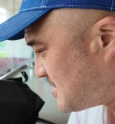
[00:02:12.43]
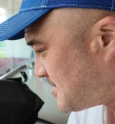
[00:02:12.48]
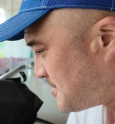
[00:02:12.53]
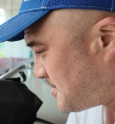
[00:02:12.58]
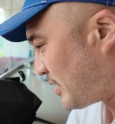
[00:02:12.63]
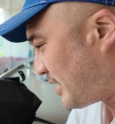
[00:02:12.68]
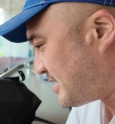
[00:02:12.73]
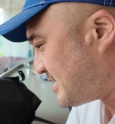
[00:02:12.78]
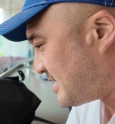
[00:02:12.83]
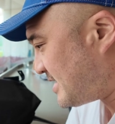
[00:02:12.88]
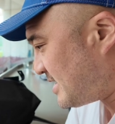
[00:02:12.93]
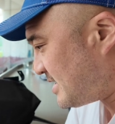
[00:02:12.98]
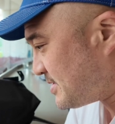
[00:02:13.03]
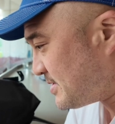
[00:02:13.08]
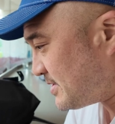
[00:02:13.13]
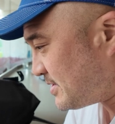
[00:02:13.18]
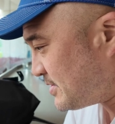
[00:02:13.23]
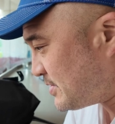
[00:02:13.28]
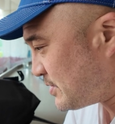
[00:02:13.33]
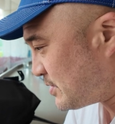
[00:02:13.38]
Okay, today it's
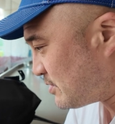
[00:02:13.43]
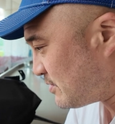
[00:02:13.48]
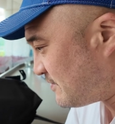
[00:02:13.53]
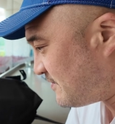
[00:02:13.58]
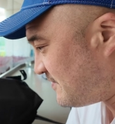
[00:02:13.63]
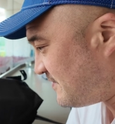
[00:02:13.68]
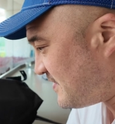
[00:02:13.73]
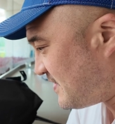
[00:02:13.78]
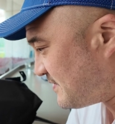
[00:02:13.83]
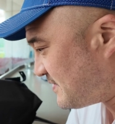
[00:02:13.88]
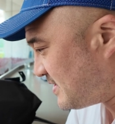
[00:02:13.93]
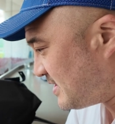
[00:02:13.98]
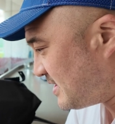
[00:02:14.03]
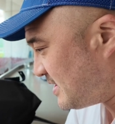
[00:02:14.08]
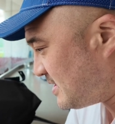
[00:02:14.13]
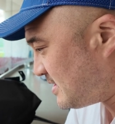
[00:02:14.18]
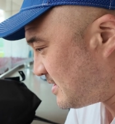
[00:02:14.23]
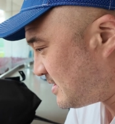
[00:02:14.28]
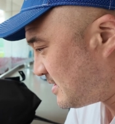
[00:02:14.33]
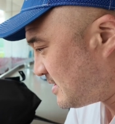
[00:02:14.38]
only 250.
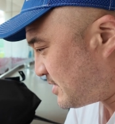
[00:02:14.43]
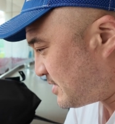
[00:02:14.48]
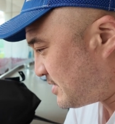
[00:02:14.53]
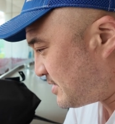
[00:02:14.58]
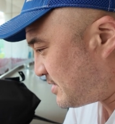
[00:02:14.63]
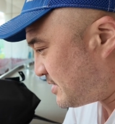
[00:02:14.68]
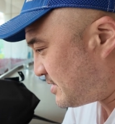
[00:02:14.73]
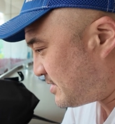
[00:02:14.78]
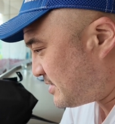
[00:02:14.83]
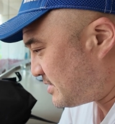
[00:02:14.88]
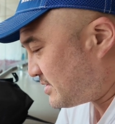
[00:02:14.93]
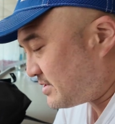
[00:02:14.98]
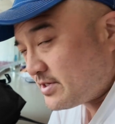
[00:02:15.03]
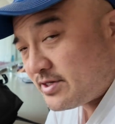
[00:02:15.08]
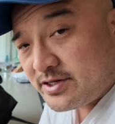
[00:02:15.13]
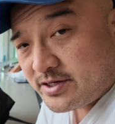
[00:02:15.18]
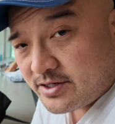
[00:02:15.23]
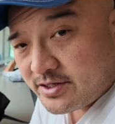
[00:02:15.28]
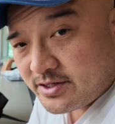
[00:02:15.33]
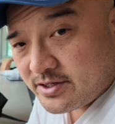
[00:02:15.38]
This
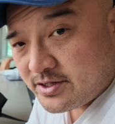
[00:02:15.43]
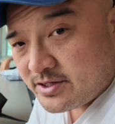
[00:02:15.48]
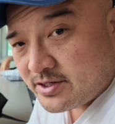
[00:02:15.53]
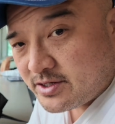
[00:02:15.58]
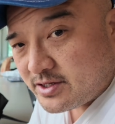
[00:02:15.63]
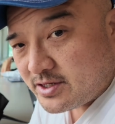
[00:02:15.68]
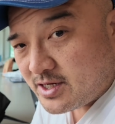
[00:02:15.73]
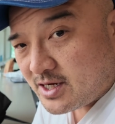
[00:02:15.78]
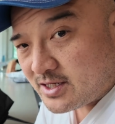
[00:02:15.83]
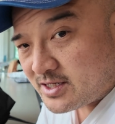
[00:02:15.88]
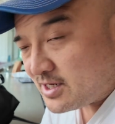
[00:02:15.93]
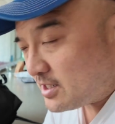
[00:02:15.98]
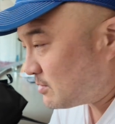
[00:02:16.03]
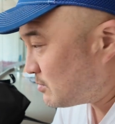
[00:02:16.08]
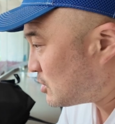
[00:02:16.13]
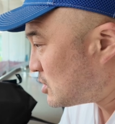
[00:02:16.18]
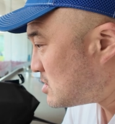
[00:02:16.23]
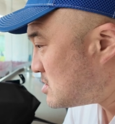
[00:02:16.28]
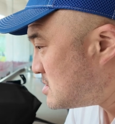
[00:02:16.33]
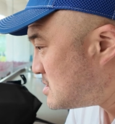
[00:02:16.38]
is not
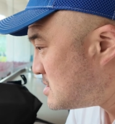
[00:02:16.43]
terrible.